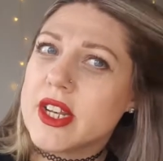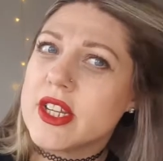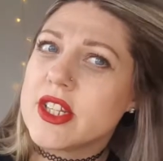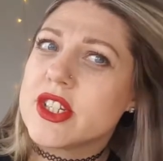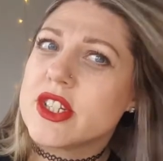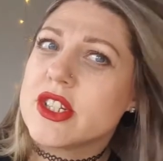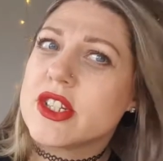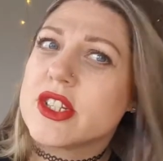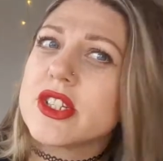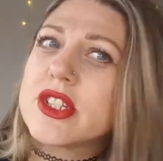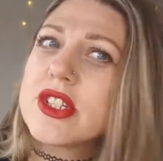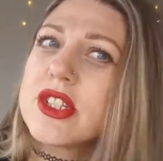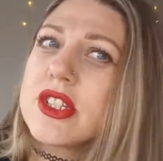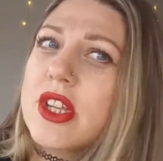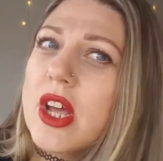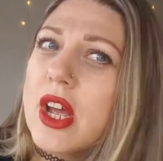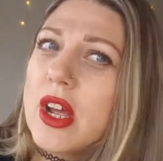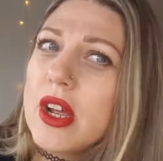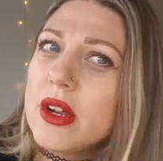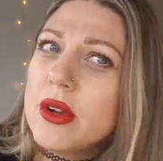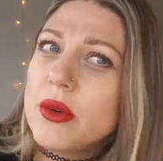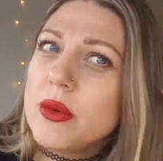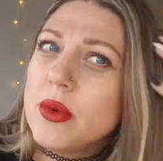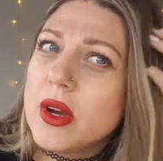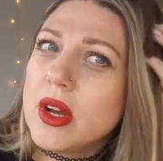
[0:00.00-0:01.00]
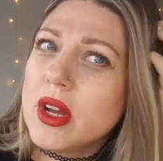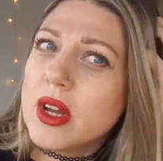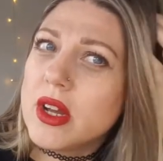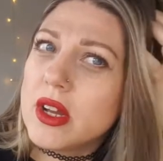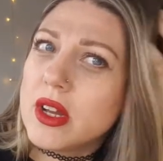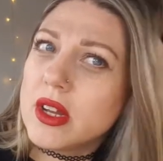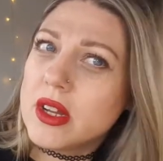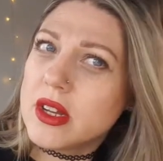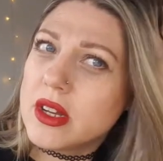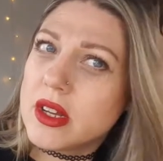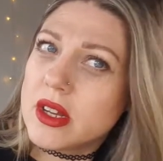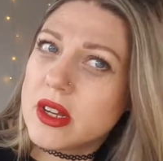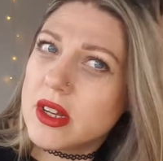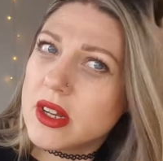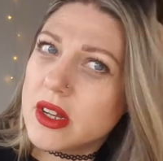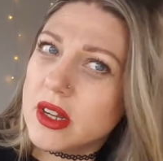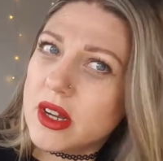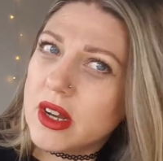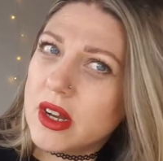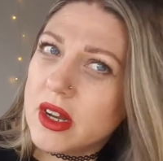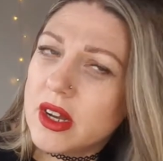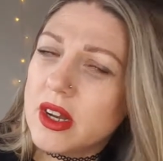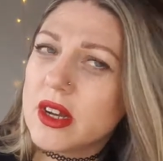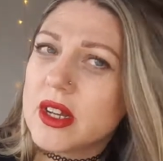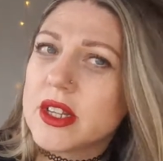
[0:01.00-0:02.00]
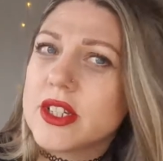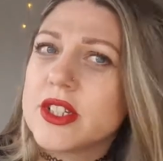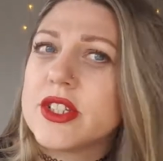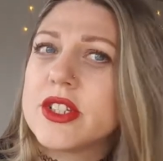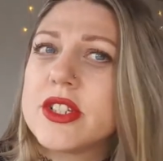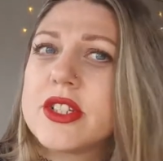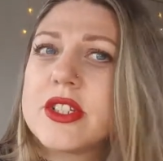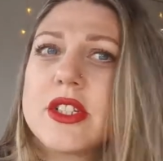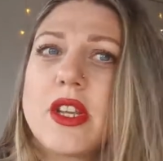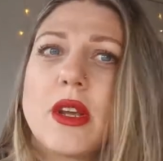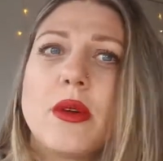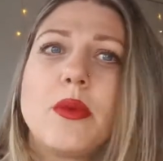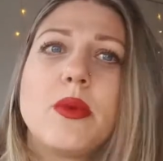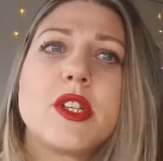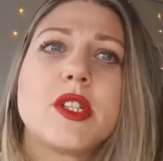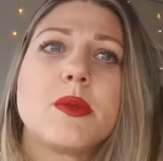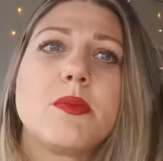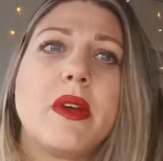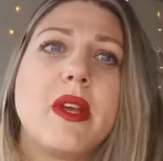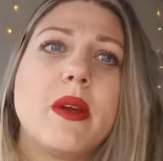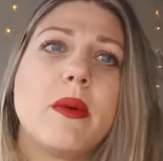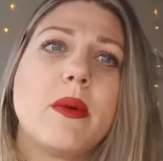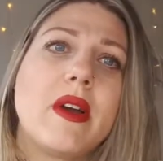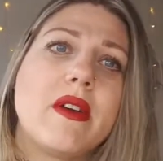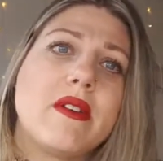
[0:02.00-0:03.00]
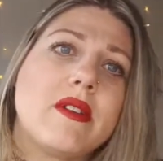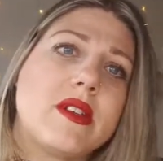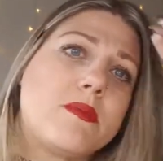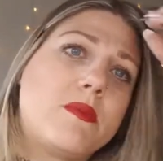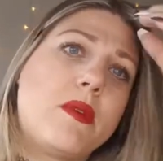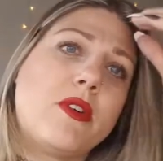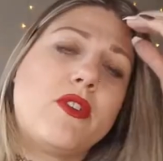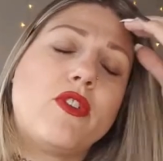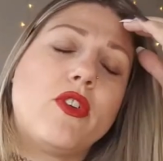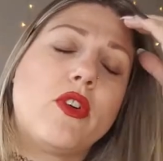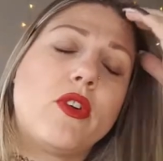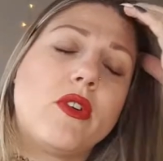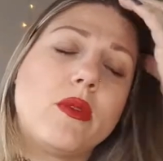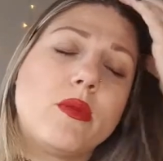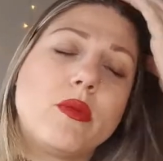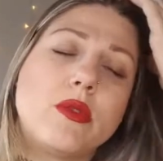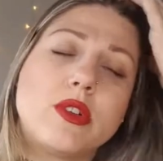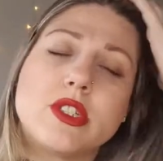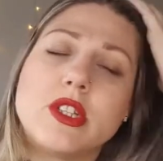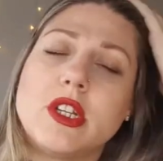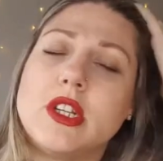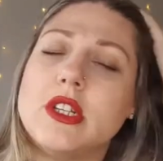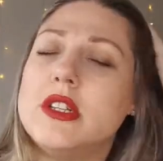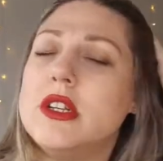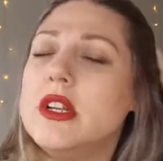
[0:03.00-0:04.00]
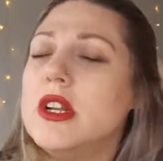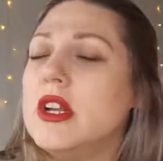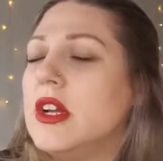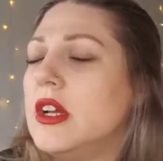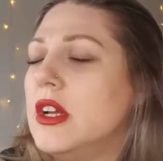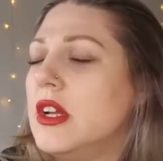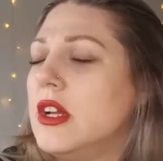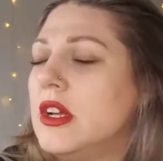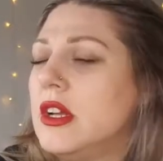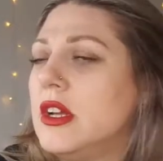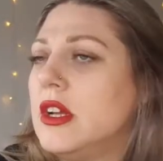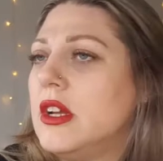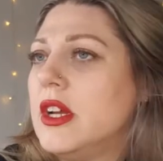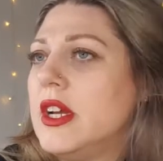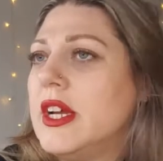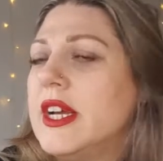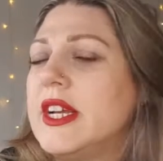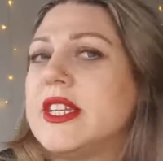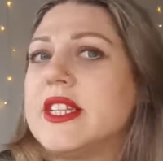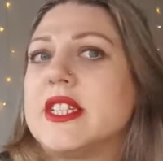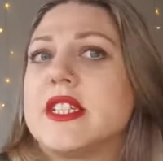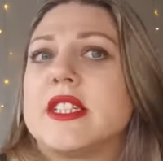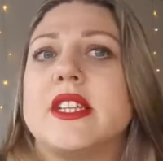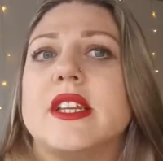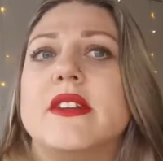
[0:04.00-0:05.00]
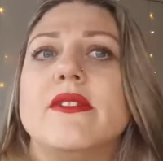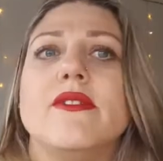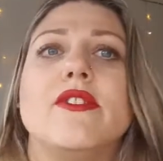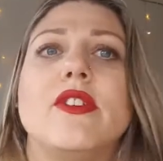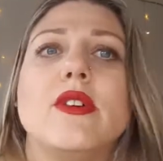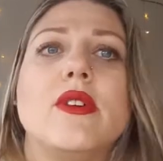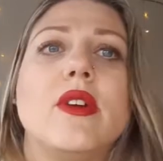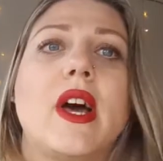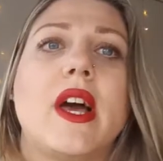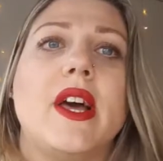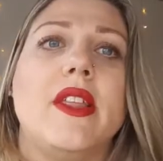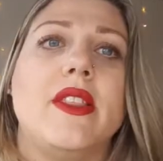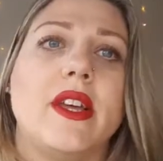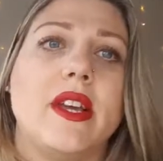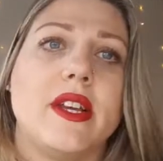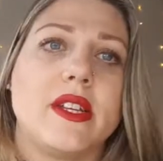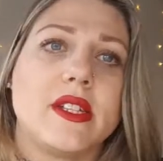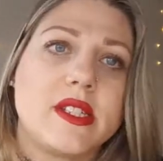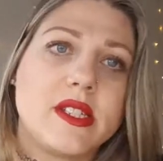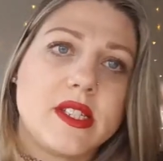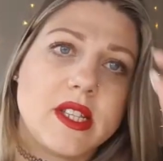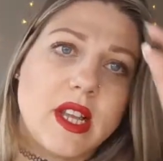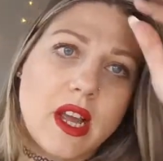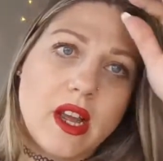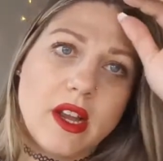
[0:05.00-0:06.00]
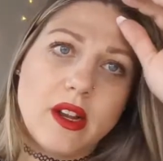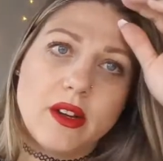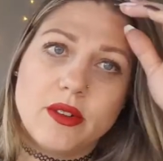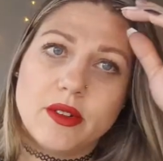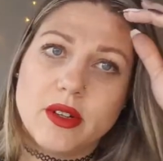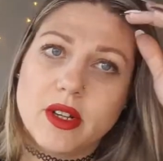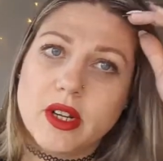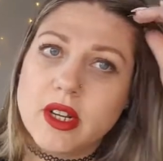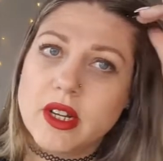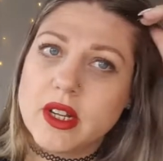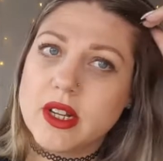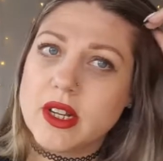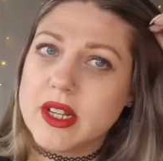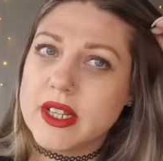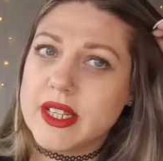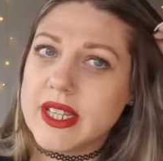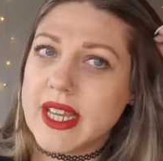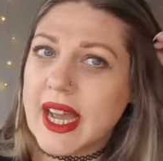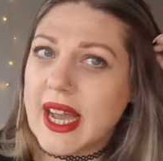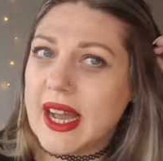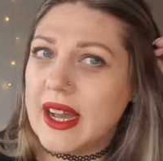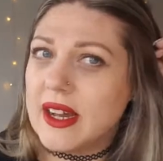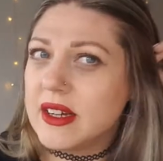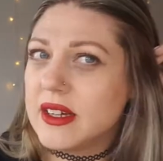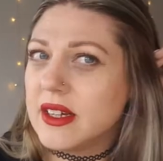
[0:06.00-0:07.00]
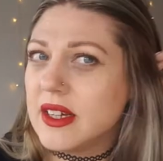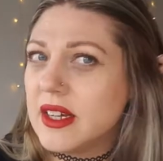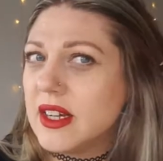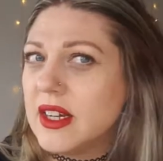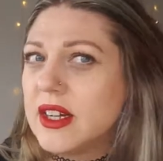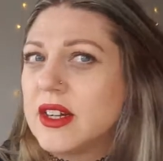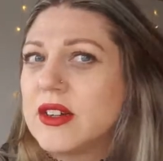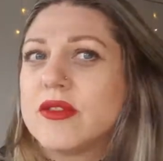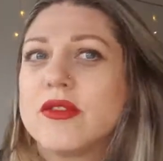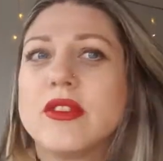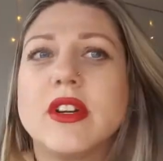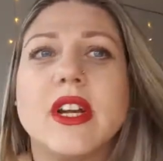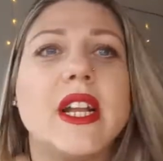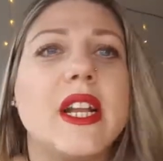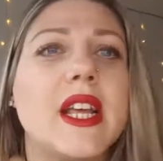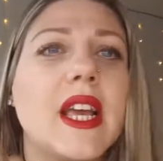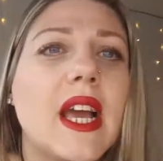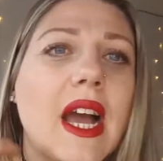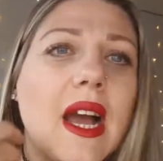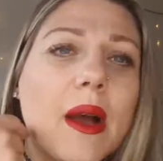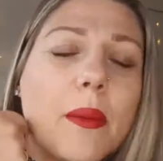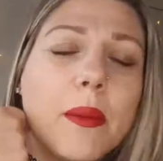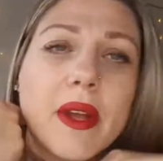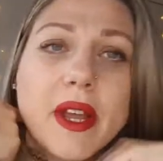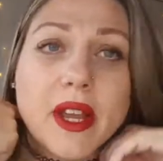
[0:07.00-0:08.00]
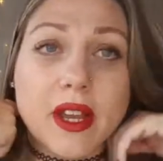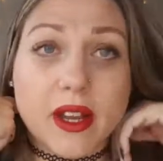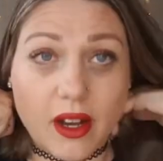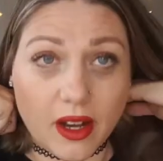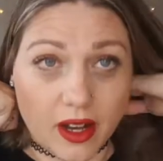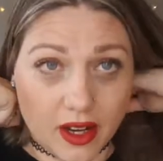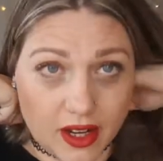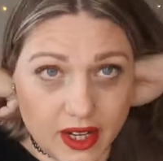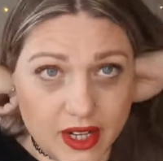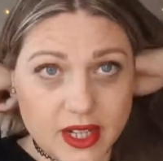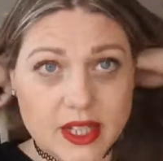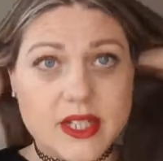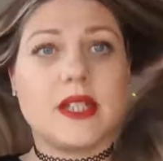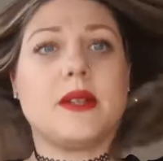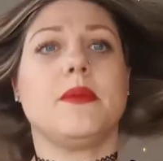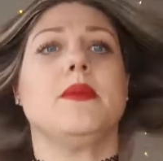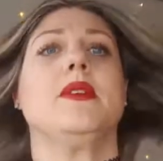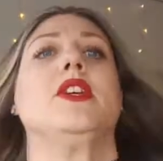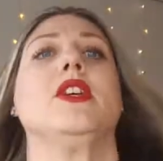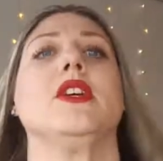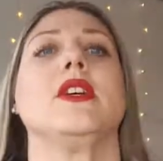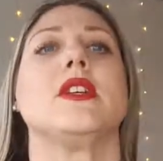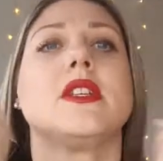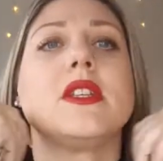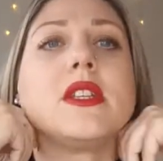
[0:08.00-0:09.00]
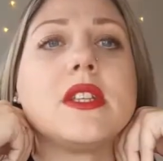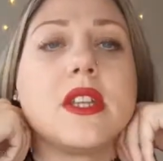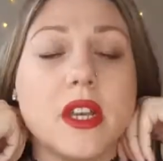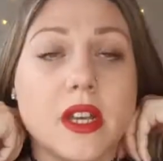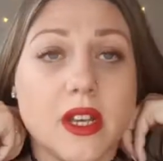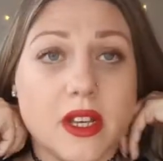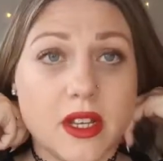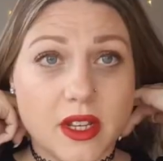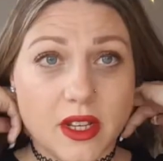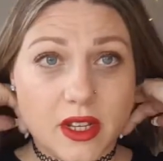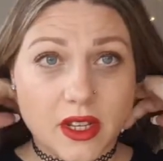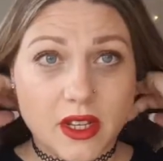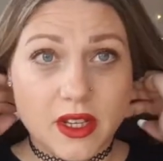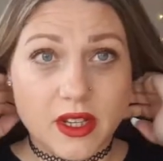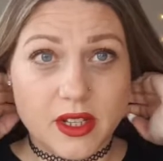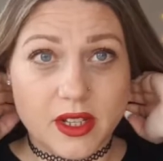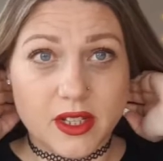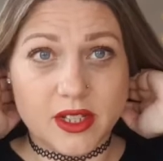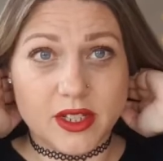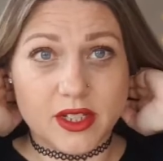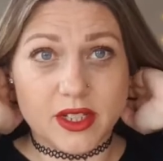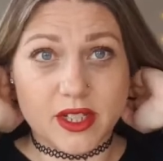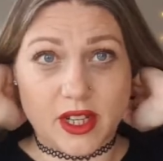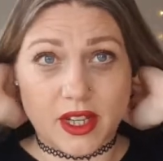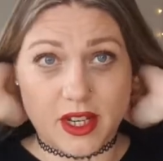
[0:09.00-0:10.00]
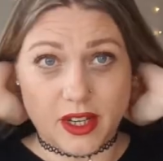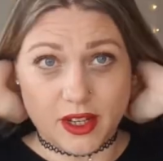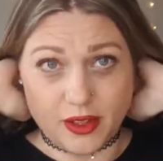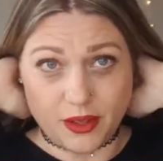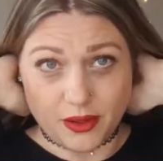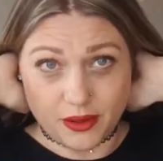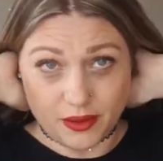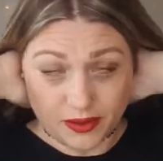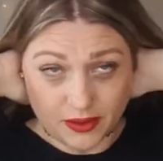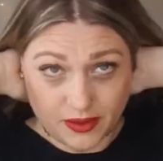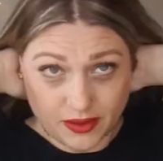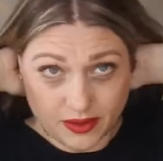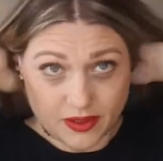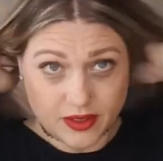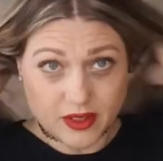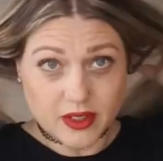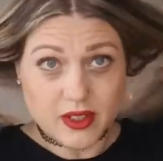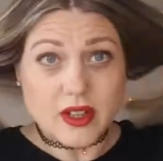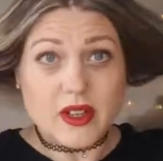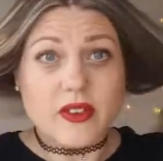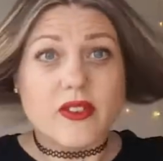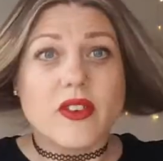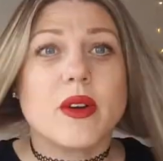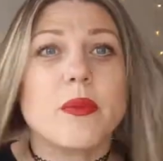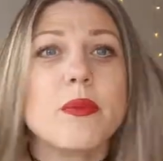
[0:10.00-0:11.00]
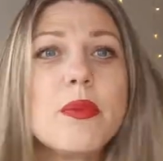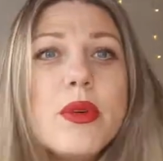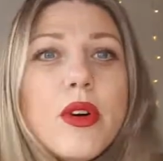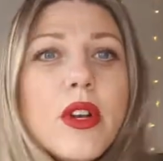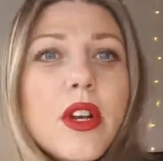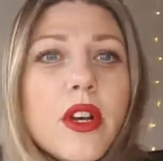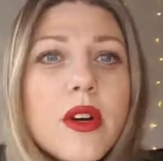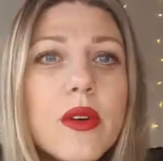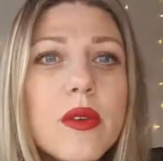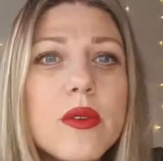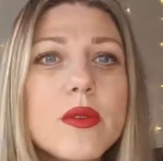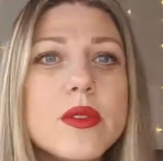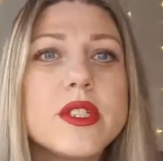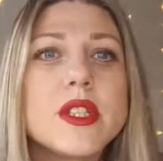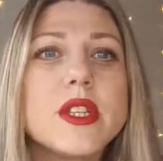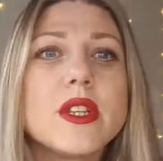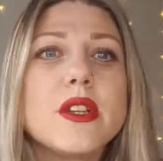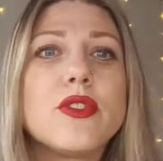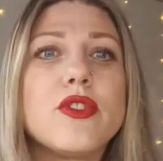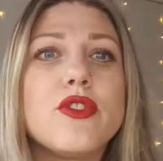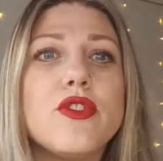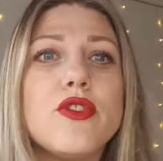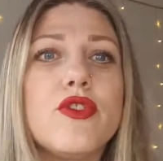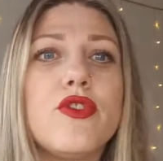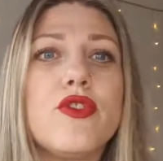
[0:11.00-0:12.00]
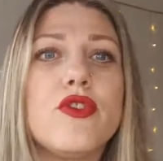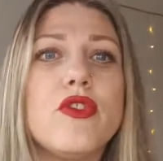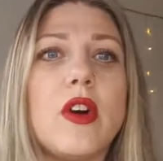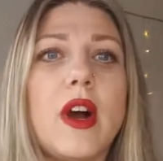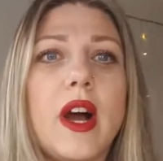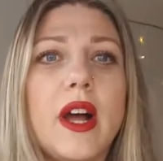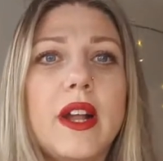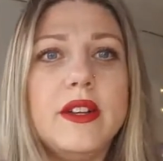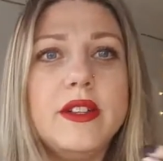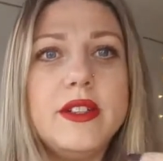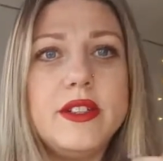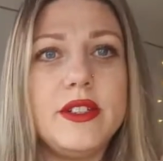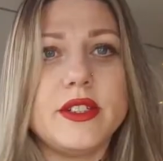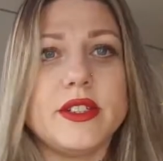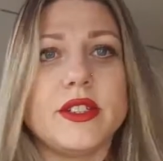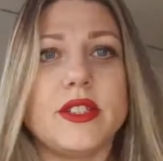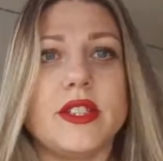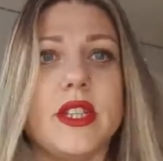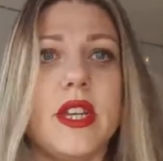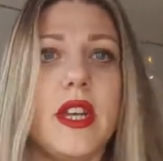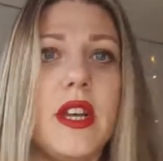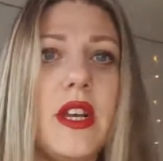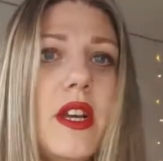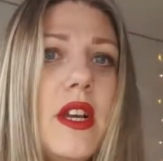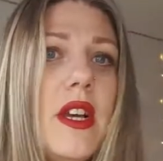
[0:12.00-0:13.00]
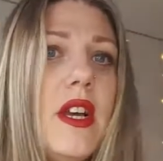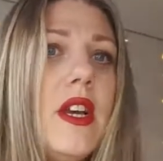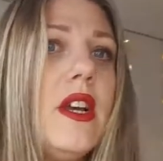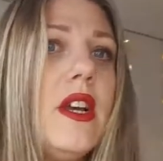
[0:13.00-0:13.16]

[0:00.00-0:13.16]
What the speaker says: It's just so it's just so wispy, whereas before it just didn't feel like this. So yeah, really happy guys. Let me just pull it all to the front.